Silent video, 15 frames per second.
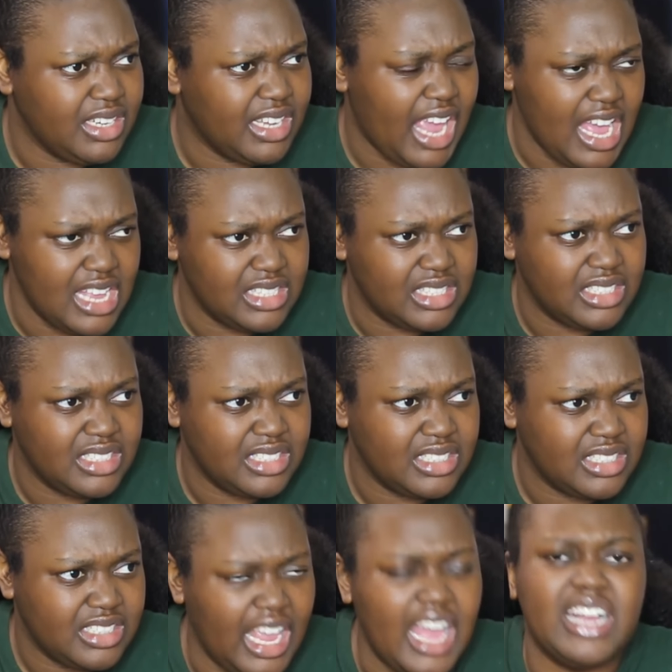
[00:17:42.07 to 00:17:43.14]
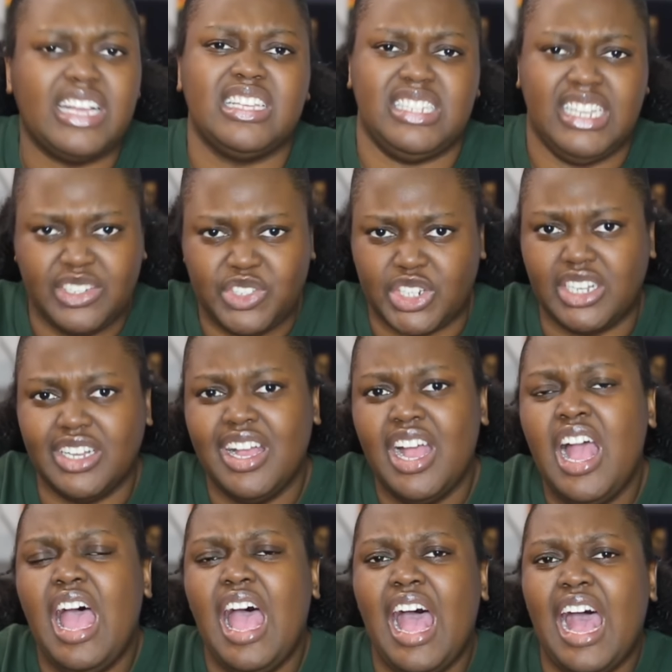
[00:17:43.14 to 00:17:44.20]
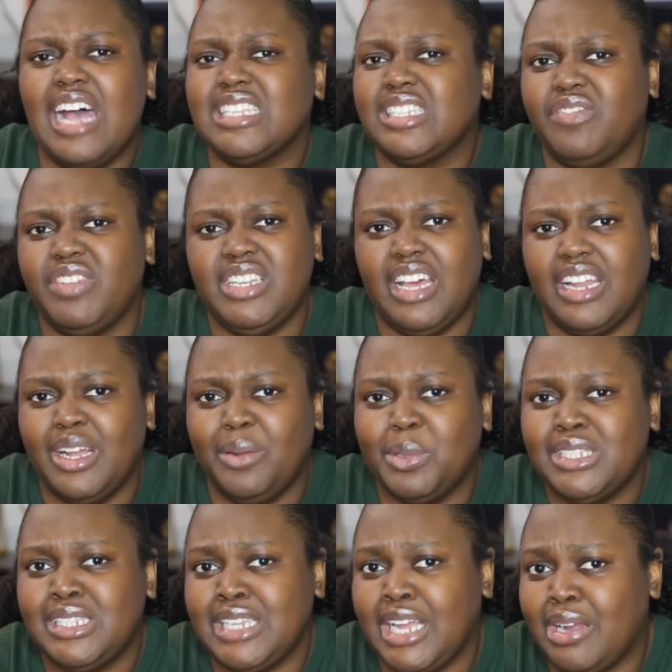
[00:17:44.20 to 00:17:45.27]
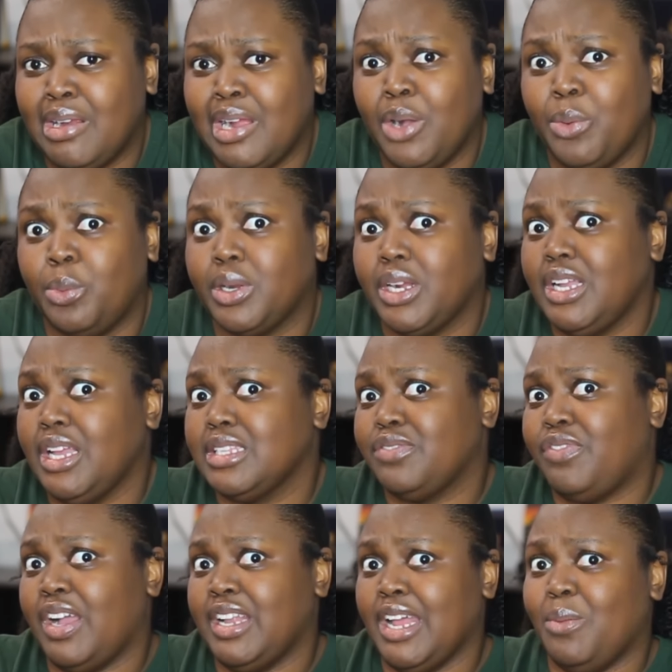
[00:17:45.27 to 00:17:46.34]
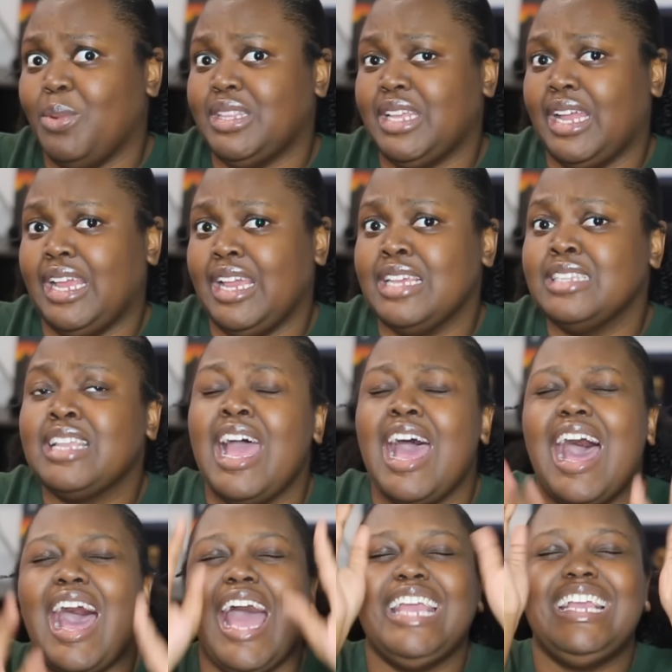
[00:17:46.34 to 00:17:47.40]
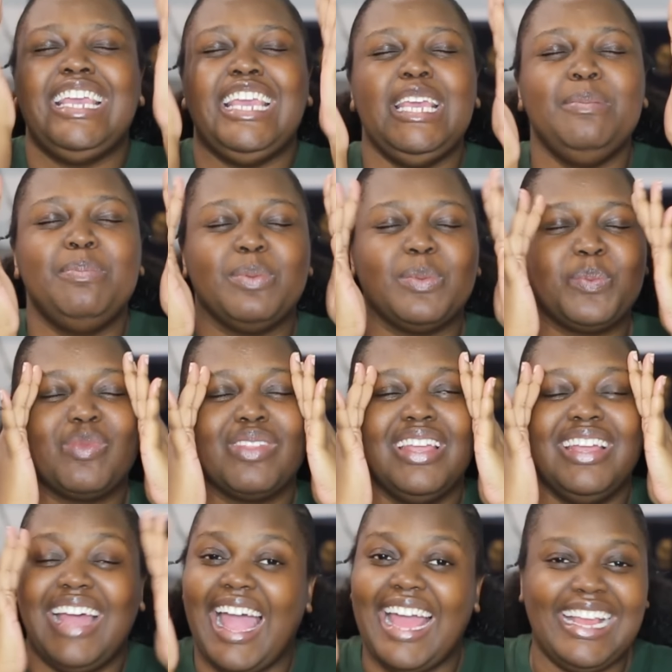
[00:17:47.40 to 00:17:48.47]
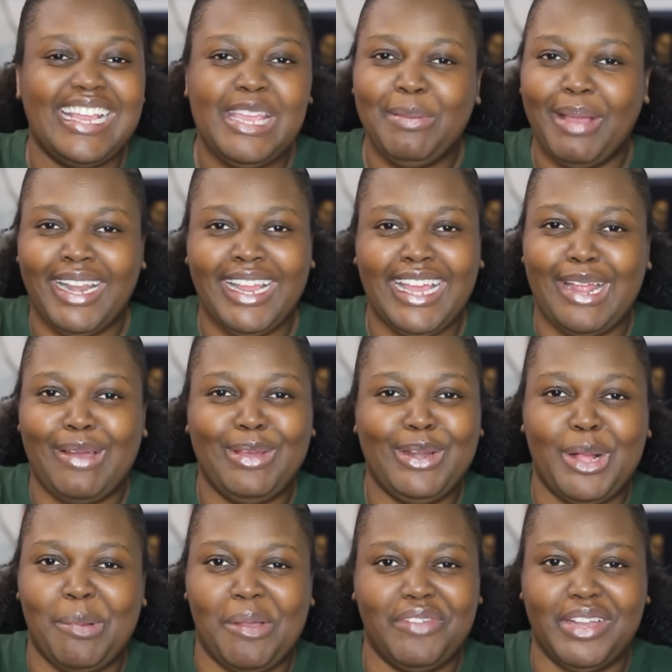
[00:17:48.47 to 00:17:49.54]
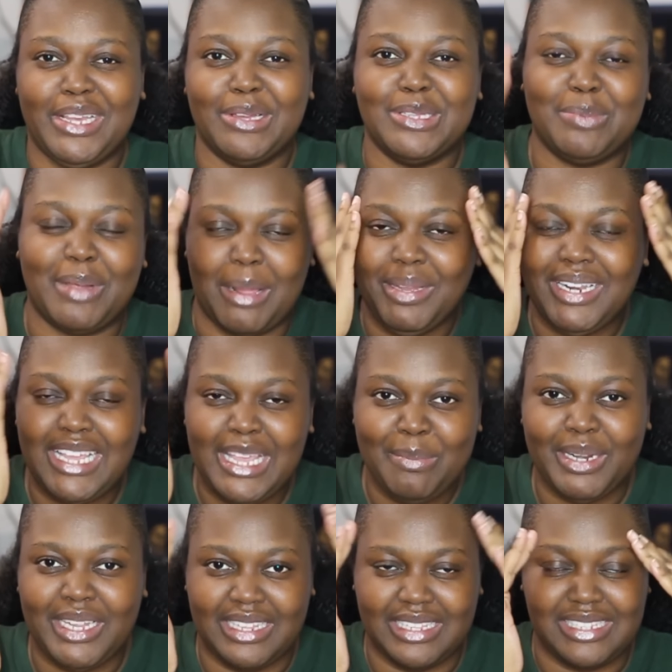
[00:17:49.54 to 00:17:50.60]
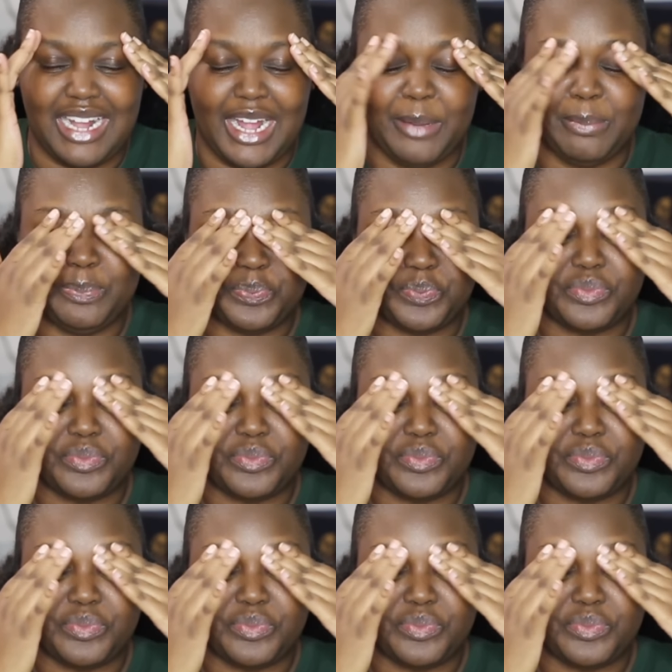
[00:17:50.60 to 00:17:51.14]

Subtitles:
Cass? Yeah, Cassandra has a vendetta with Sarah. We're yet to find out what that is. I keep cutting it out in all my videos, but I'm going to keep it in this time.